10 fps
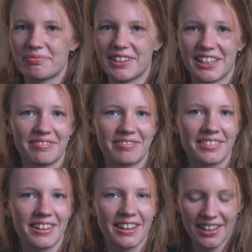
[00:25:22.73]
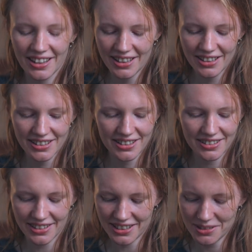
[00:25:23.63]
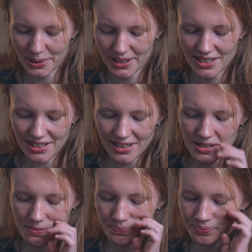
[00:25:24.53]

Yeah, so that's what I did.